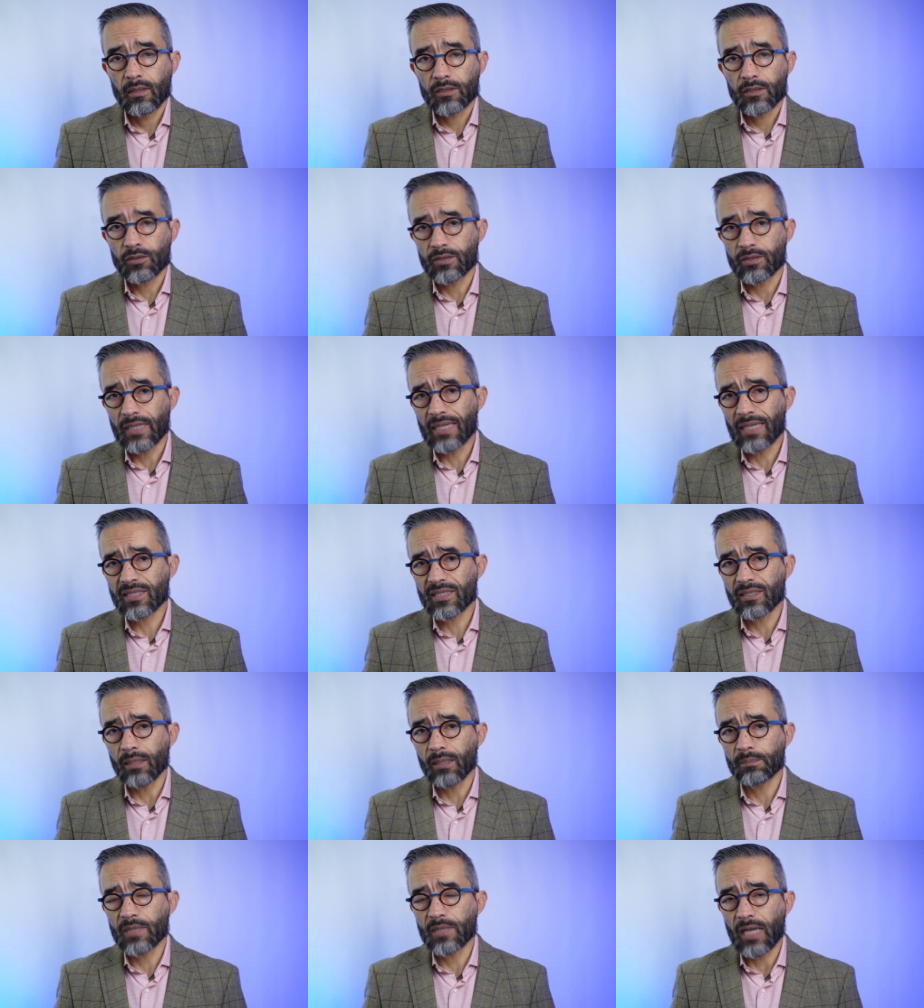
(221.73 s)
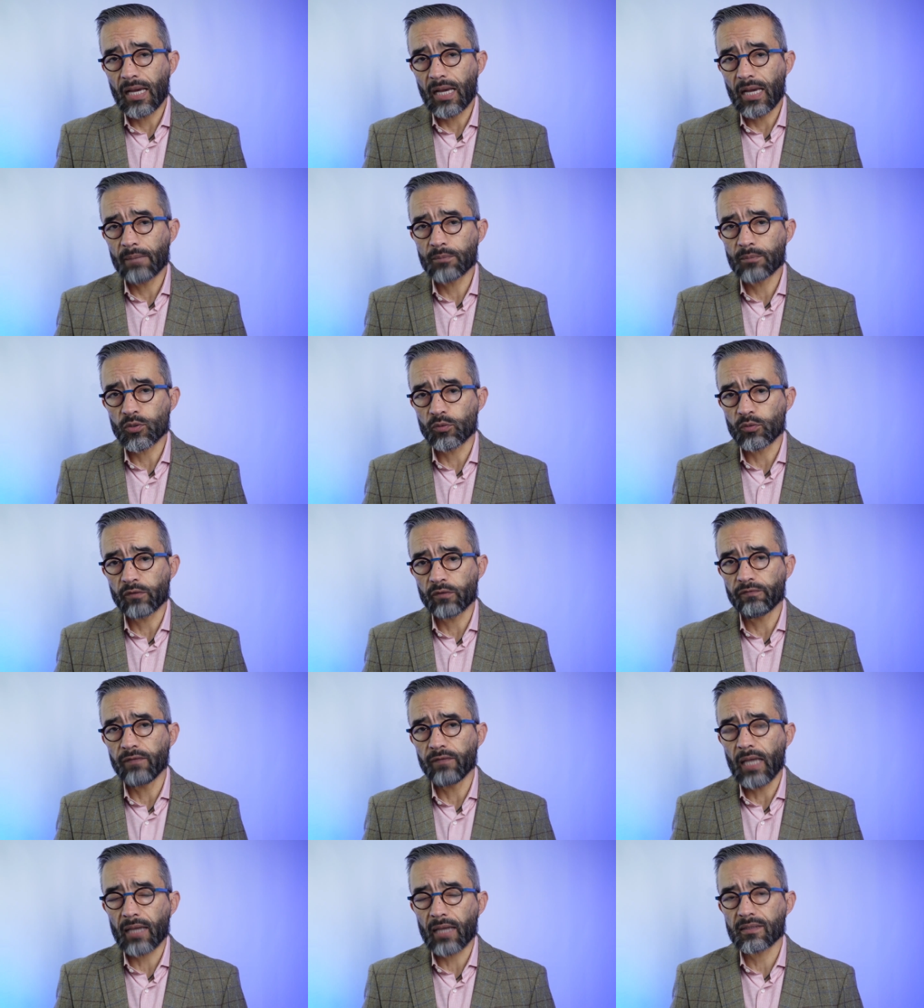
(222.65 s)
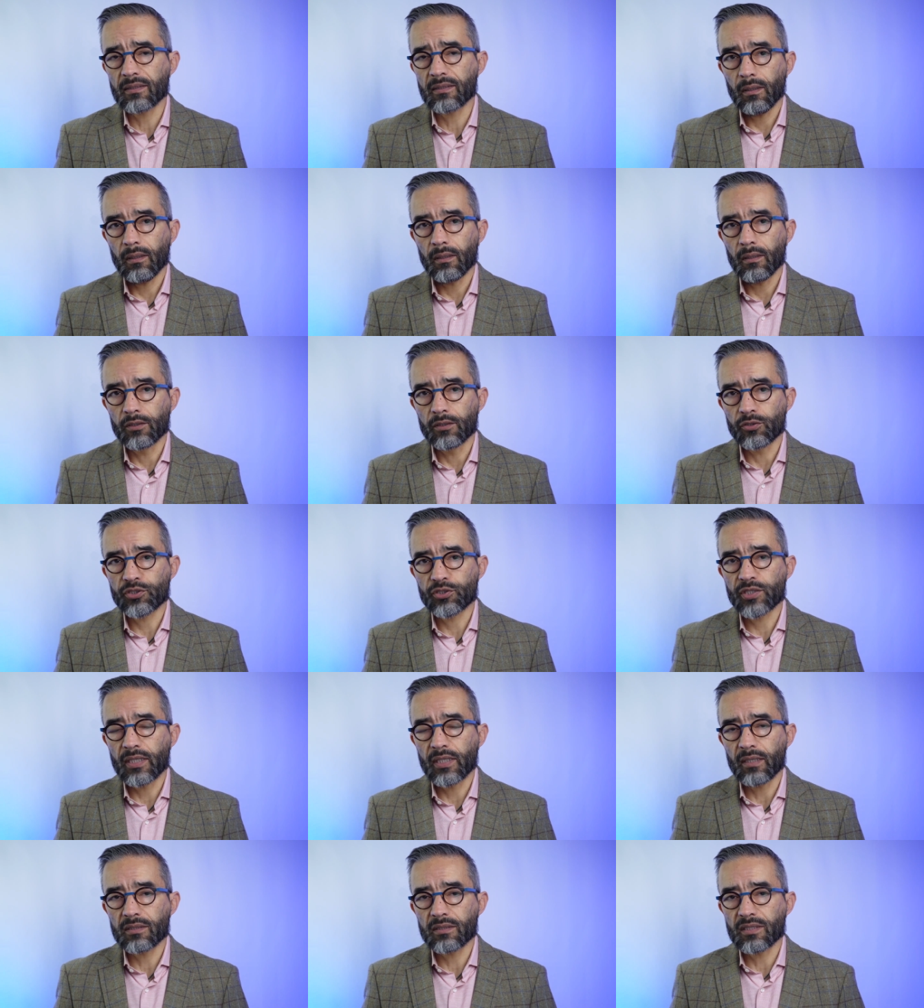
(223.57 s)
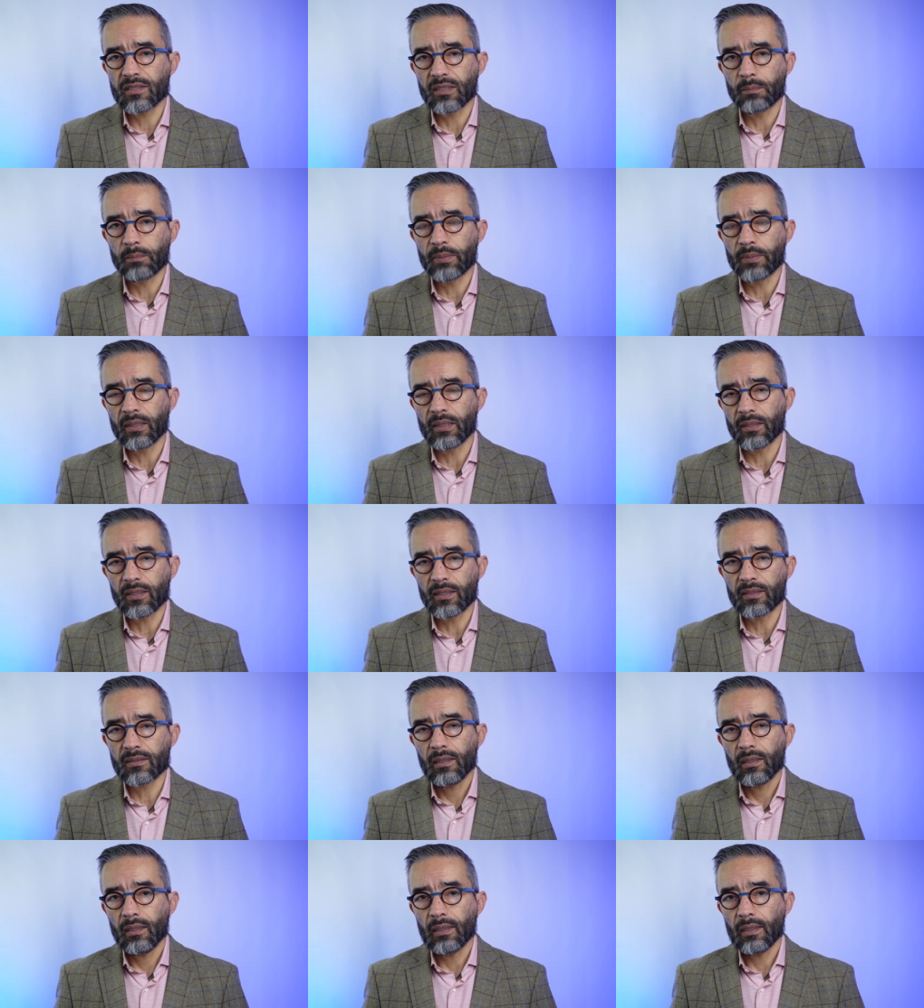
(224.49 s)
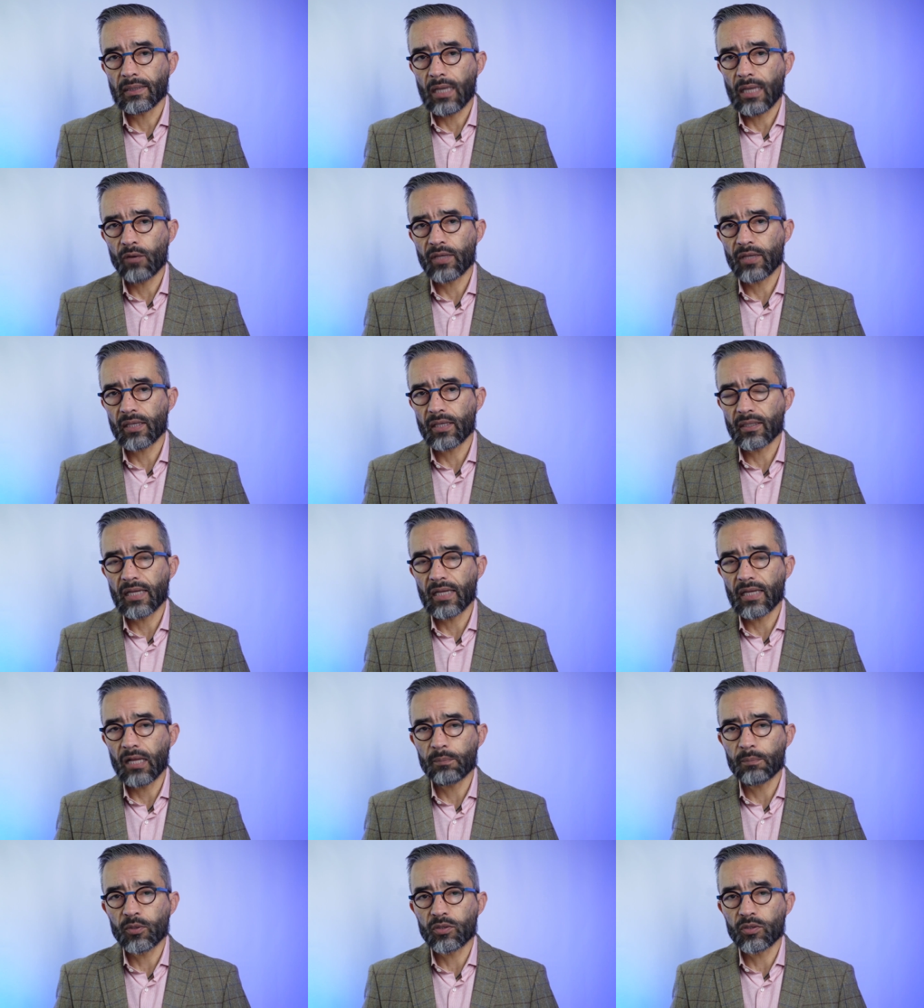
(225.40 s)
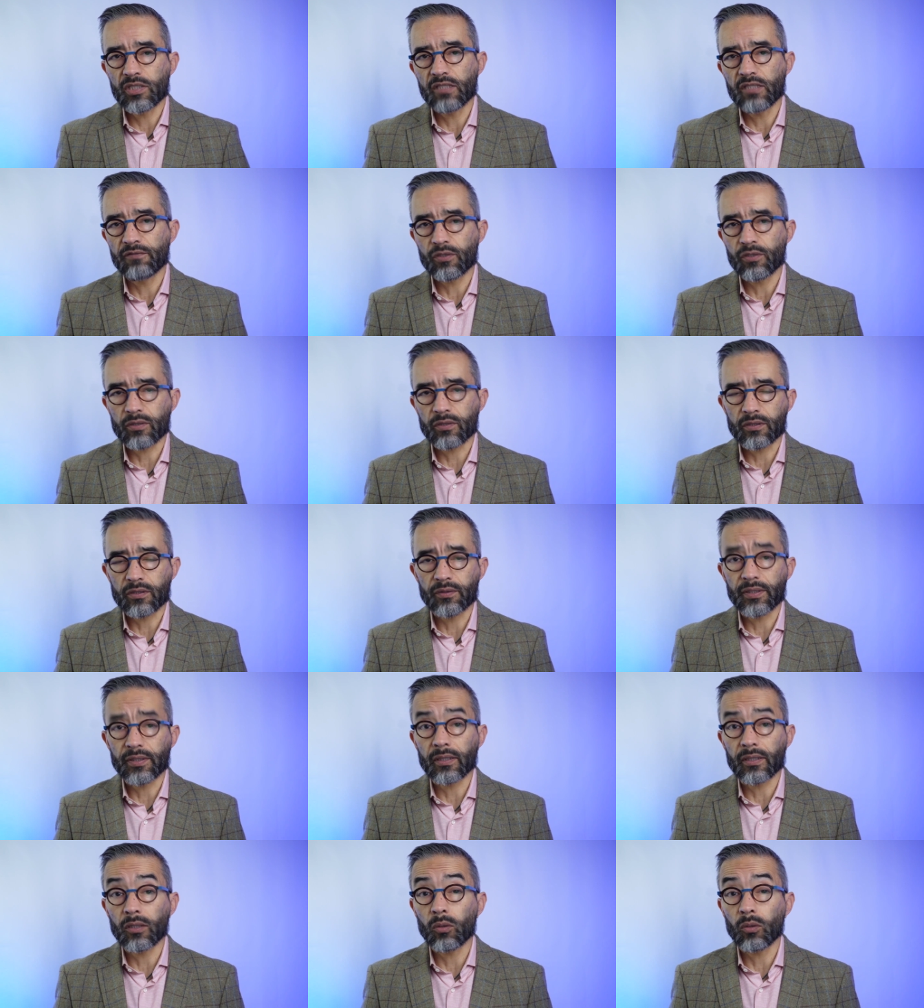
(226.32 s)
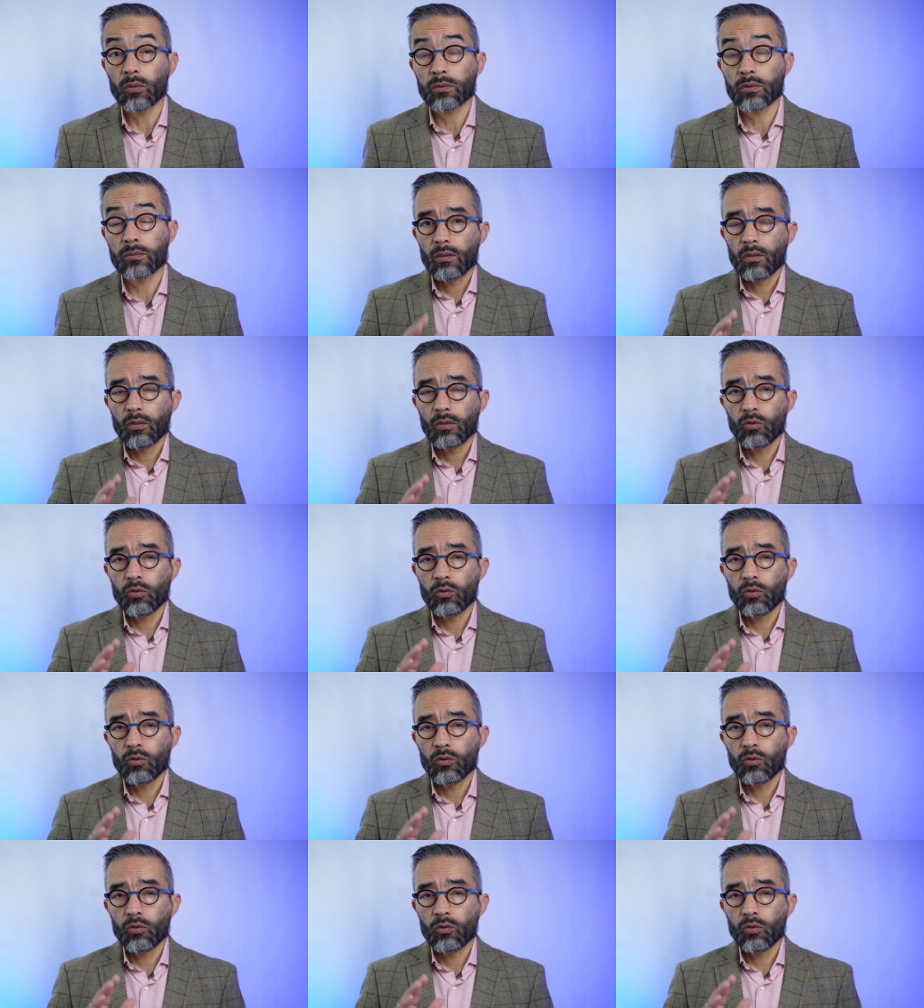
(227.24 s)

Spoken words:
So take some time to reflect on your skills and abilities and how they can help you achieve your career goals.